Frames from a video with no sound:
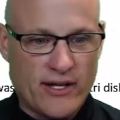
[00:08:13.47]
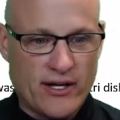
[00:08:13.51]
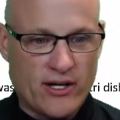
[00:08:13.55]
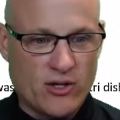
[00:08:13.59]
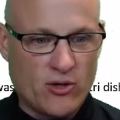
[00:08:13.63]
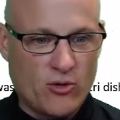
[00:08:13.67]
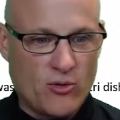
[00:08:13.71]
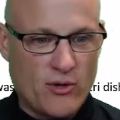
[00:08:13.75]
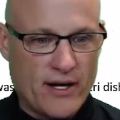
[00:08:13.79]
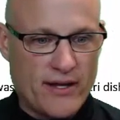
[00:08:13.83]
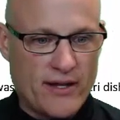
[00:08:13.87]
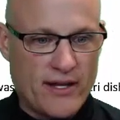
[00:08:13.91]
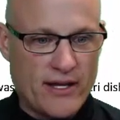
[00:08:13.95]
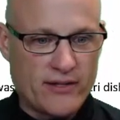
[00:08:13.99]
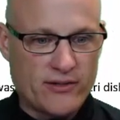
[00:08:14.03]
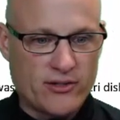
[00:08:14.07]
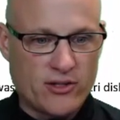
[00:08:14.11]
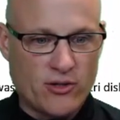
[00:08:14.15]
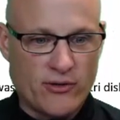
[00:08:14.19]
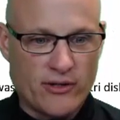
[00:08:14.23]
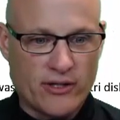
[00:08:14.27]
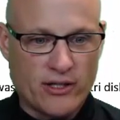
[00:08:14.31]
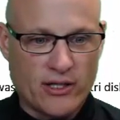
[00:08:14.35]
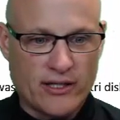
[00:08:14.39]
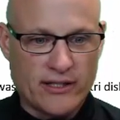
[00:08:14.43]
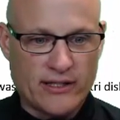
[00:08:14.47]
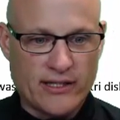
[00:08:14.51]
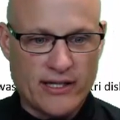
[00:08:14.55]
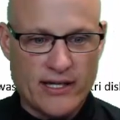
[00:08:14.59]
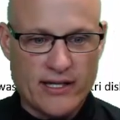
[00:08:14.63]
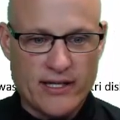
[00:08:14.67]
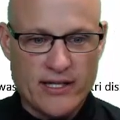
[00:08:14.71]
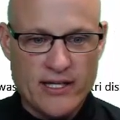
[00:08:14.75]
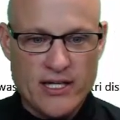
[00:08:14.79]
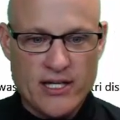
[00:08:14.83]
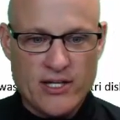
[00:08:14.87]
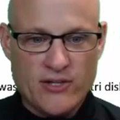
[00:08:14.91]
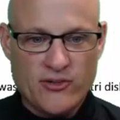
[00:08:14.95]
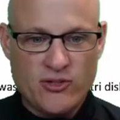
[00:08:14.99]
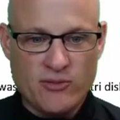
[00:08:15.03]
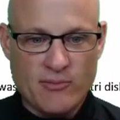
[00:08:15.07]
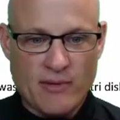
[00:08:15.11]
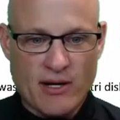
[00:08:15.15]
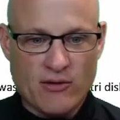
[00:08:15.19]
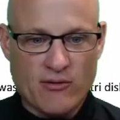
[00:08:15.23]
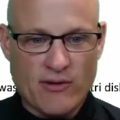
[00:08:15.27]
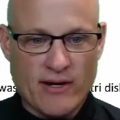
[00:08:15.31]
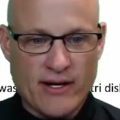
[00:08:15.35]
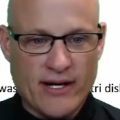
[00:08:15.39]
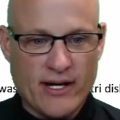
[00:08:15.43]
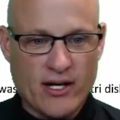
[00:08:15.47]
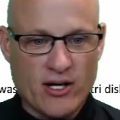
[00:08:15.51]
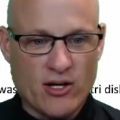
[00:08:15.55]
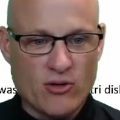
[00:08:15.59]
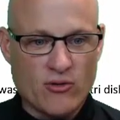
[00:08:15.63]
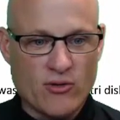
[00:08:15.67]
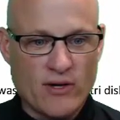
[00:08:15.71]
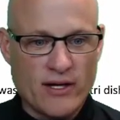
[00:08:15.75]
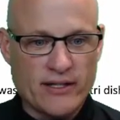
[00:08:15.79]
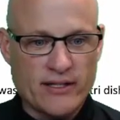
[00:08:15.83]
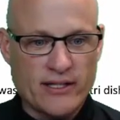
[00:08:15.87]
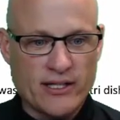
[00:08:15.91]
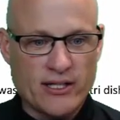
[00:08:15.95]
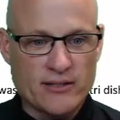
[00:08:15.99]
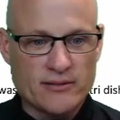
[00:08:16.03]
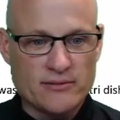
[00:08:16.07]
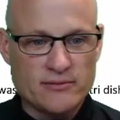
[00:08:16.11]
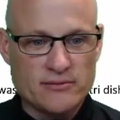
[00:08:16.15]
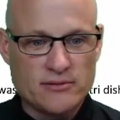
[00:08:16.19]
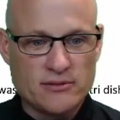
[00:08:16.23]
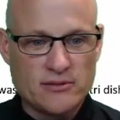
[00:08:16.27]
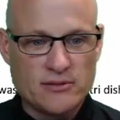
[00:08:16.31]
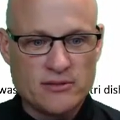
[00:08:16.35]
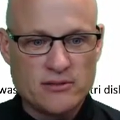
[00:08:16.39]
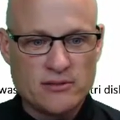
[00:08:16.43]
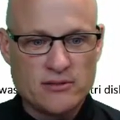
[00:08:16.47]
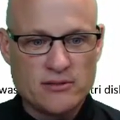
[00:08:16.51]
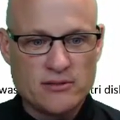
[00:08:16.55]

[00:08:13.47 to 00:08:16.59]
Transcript: I don't know why that's going like that. See my red arrow right there?